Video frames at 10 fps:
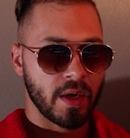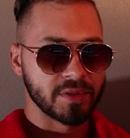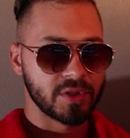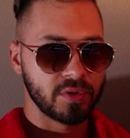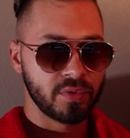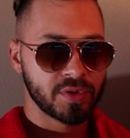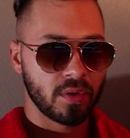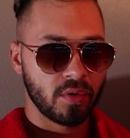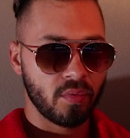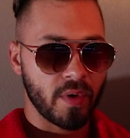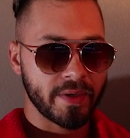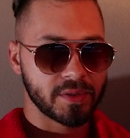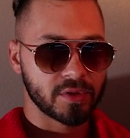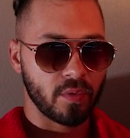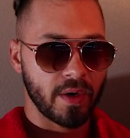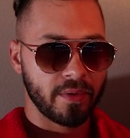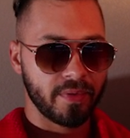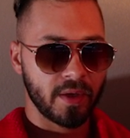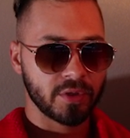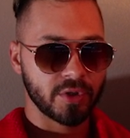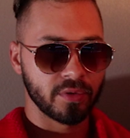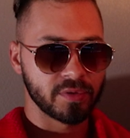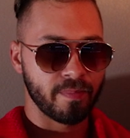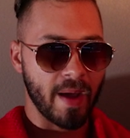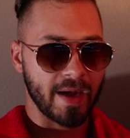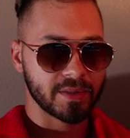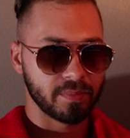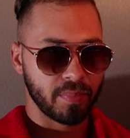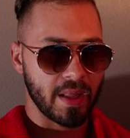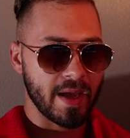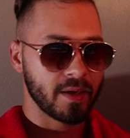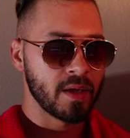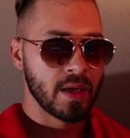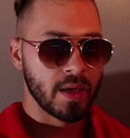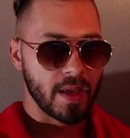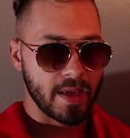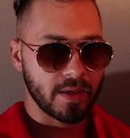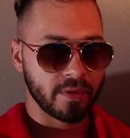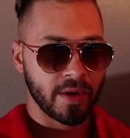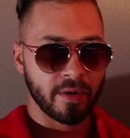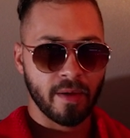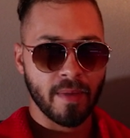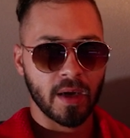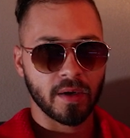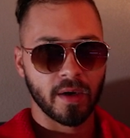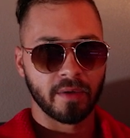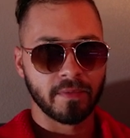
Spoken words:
As soon as the little white square thing turns back to black, hit your internet back on.